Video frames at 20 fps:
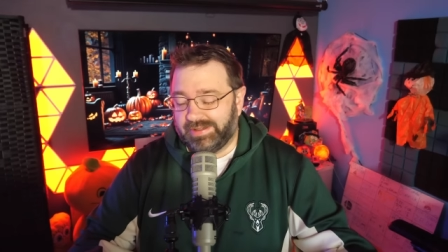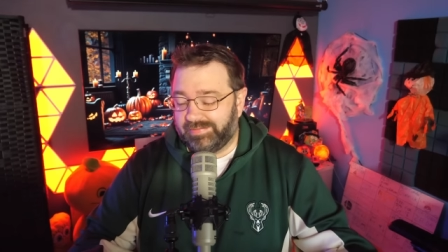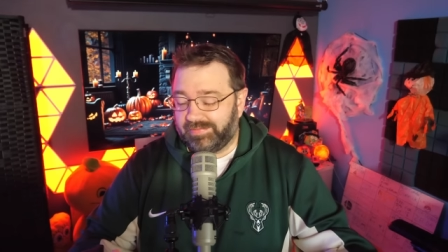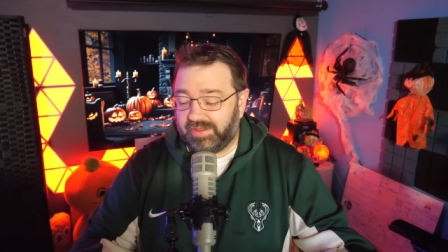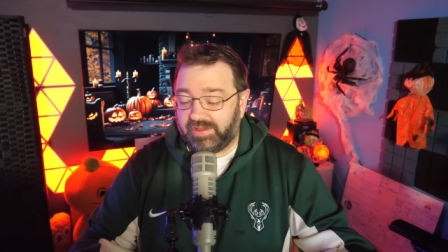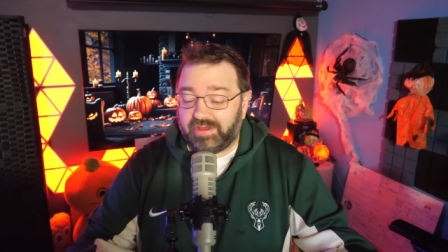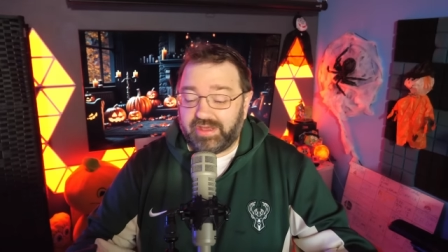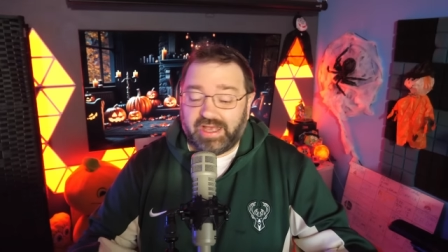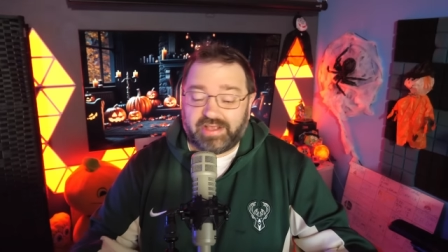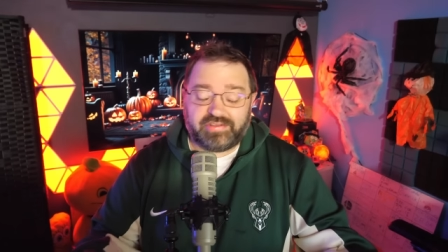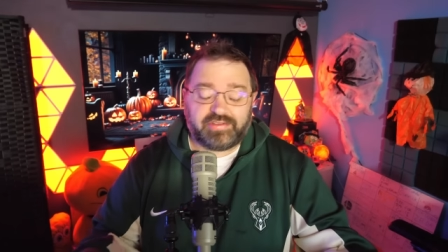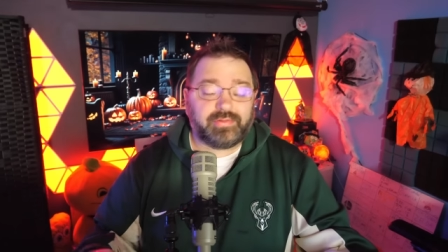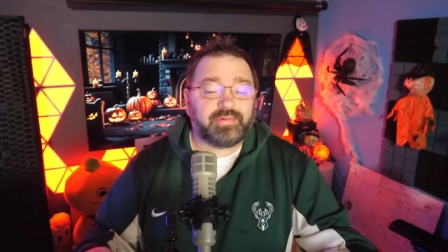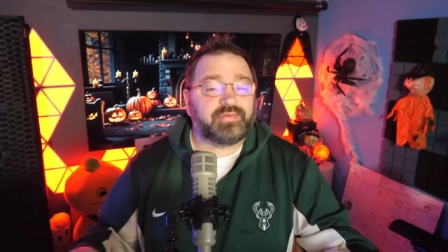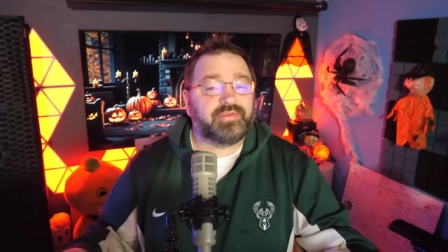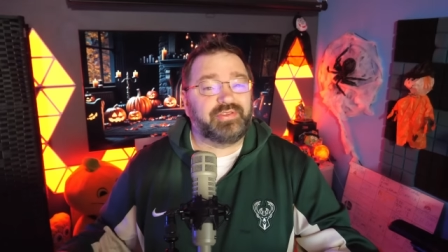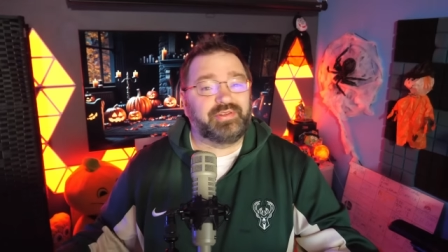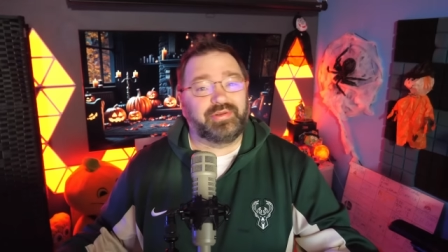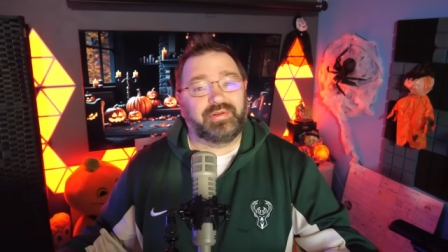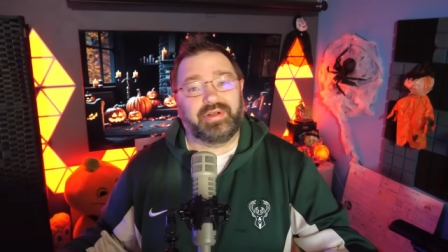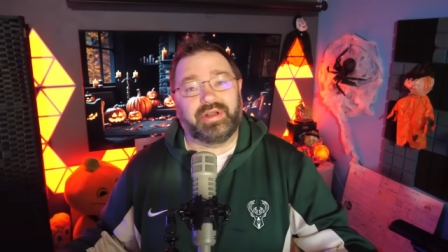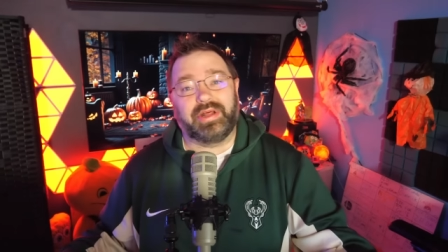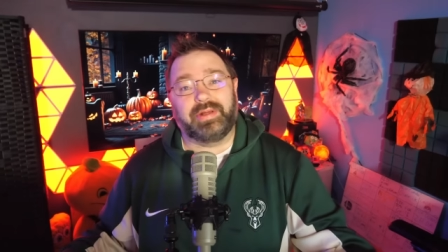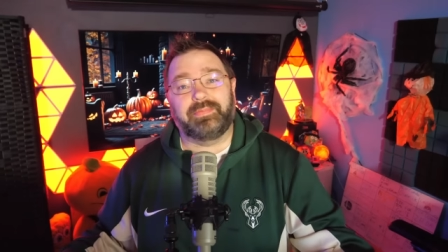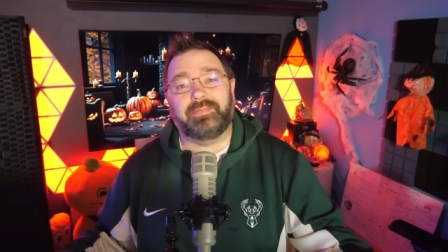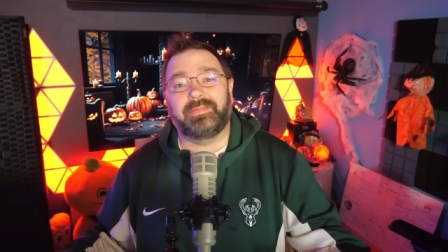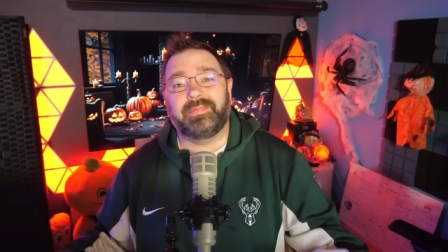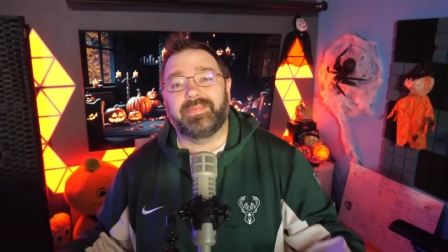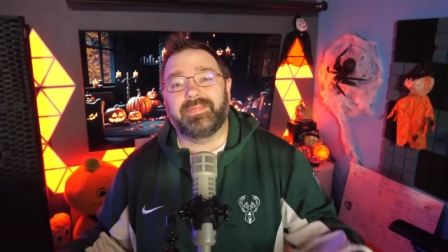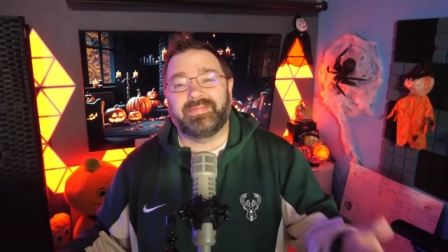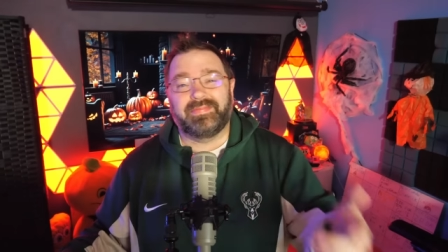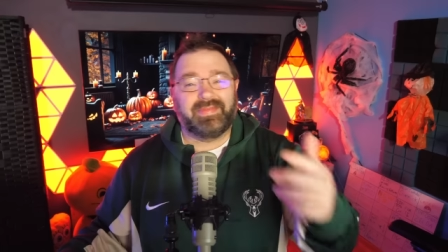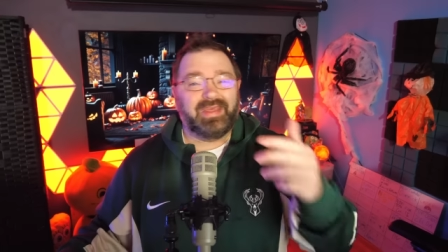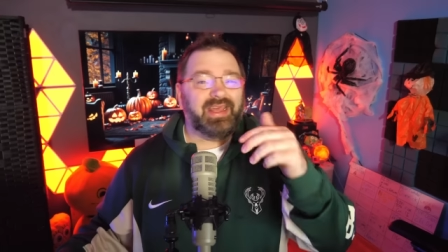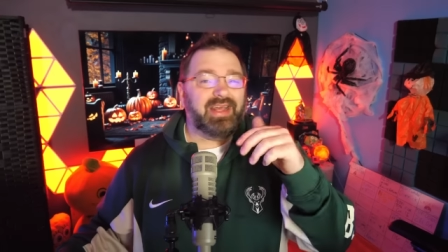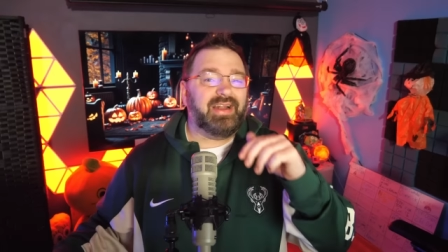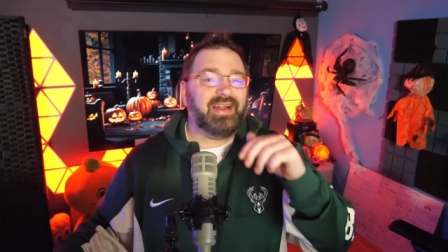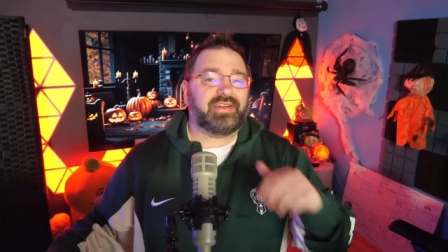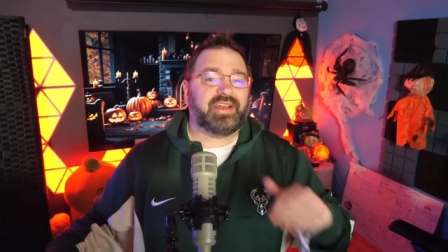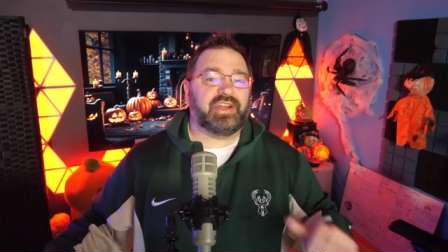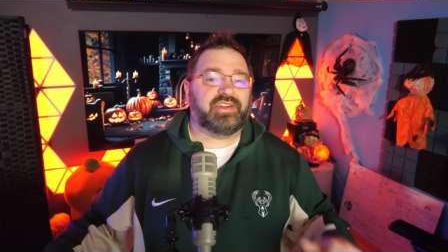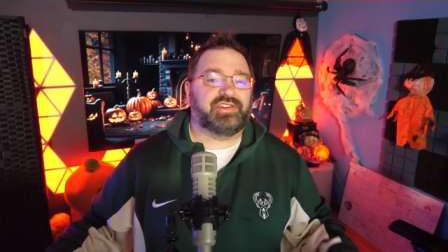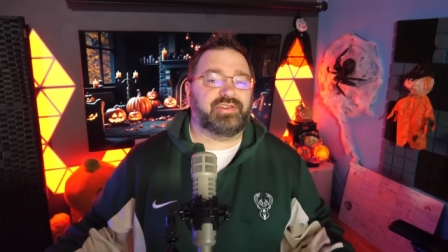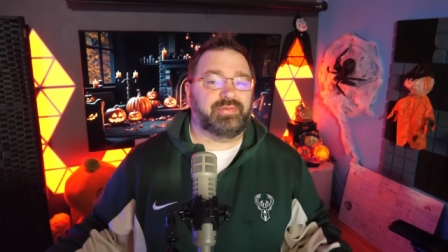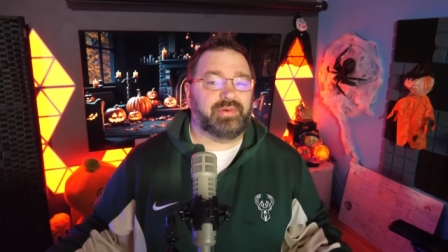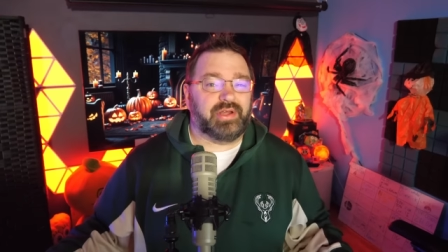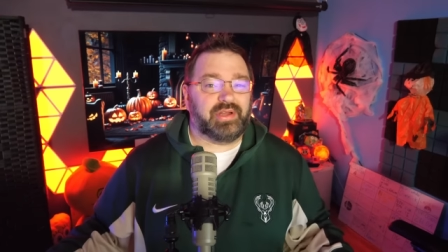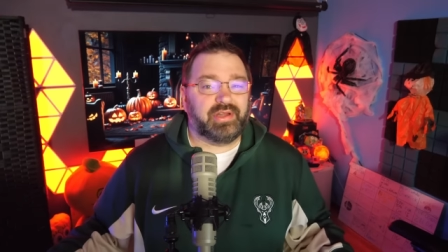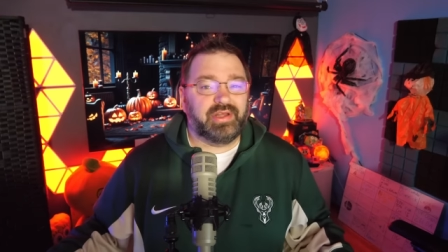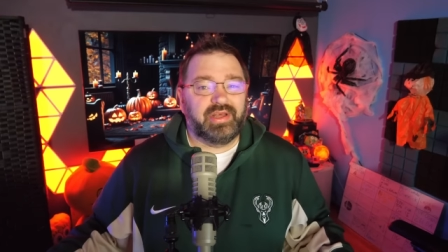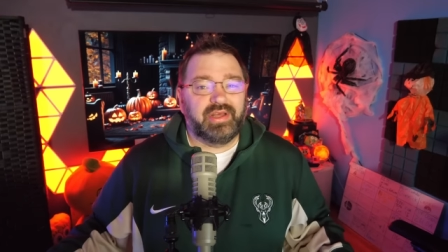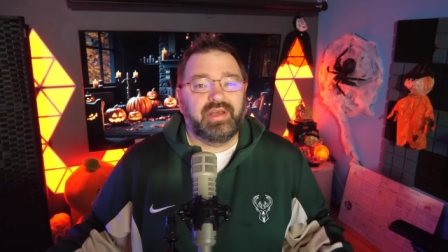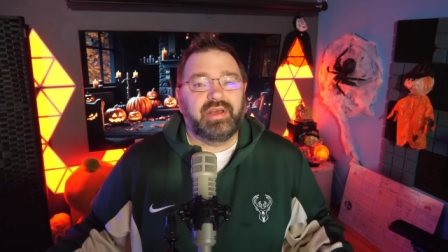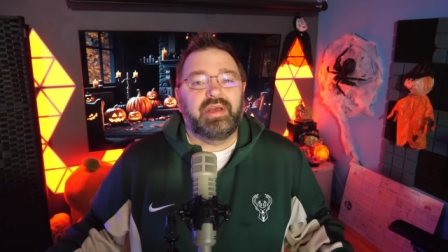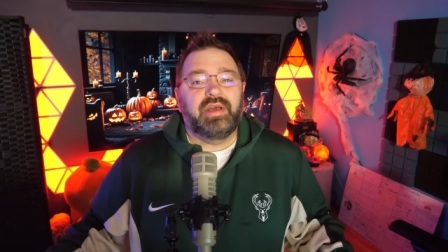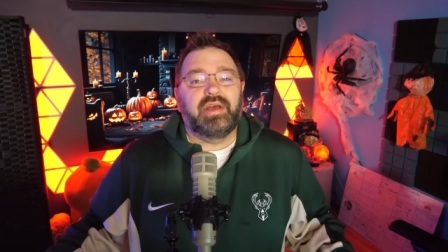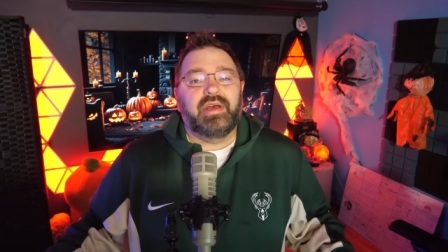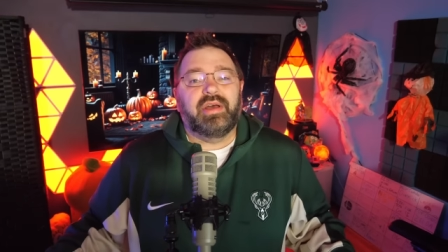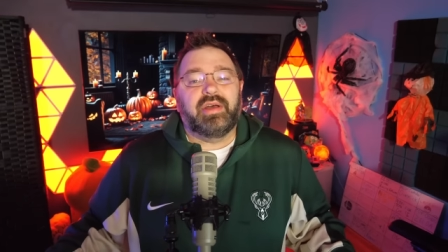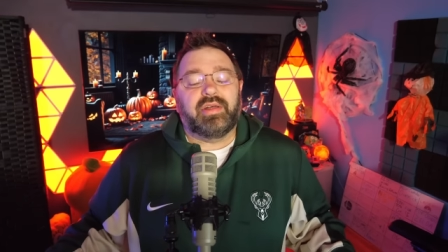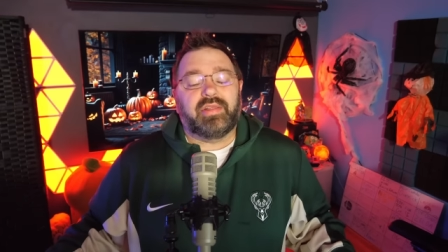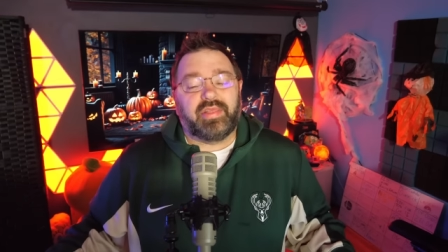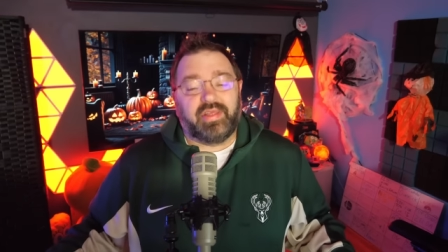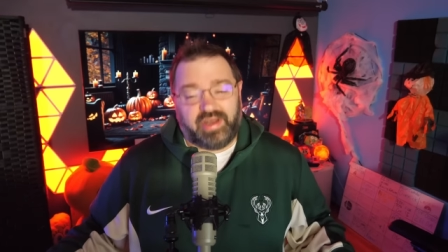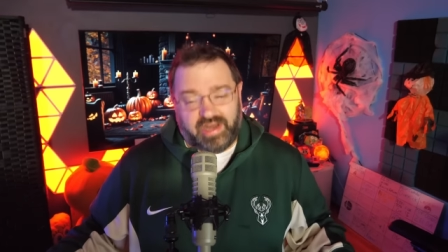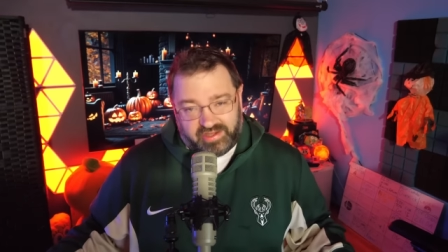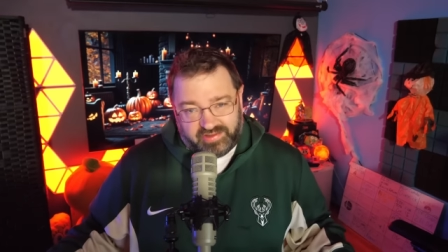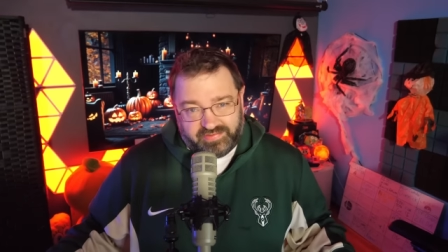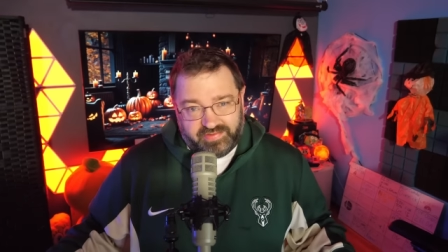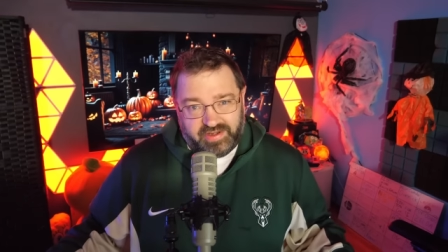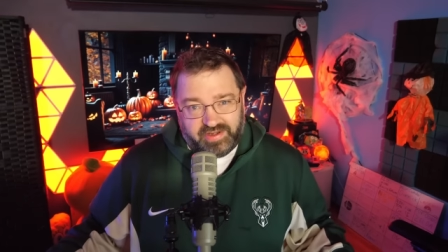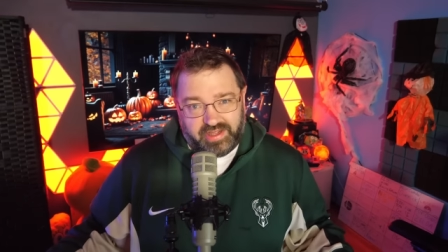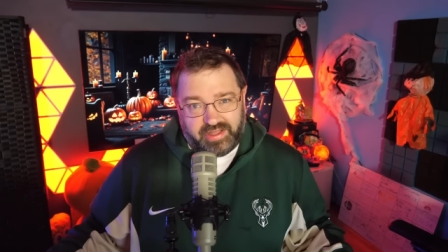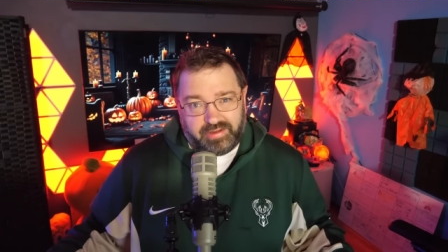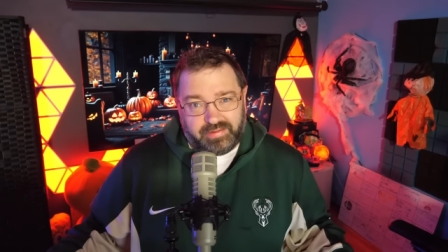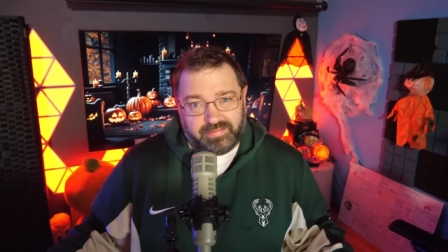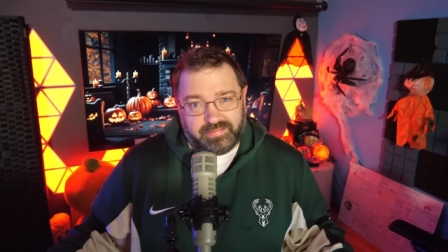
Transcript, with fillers: Thank you guys so much for tuning in, and I'll catch you in the next video.